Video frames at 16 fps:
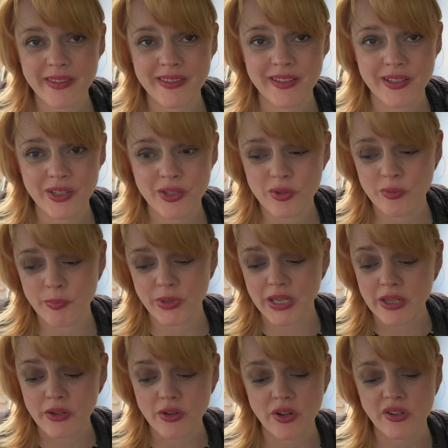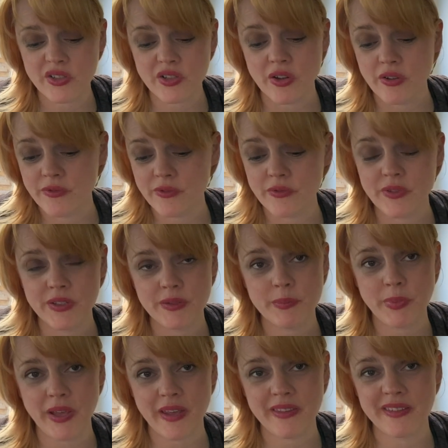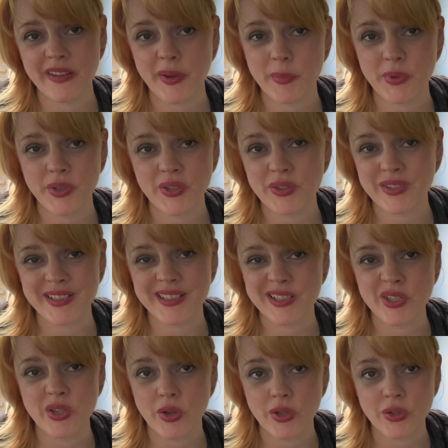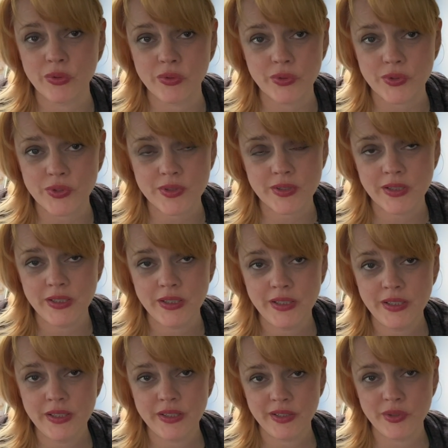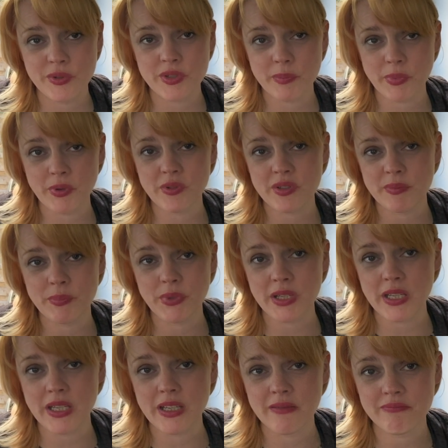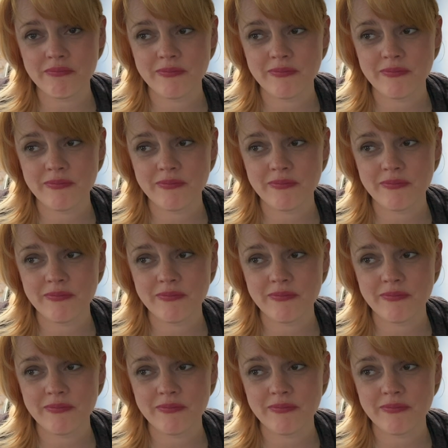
that you're being knocked off of this path now because it's not yours. You're supposed to be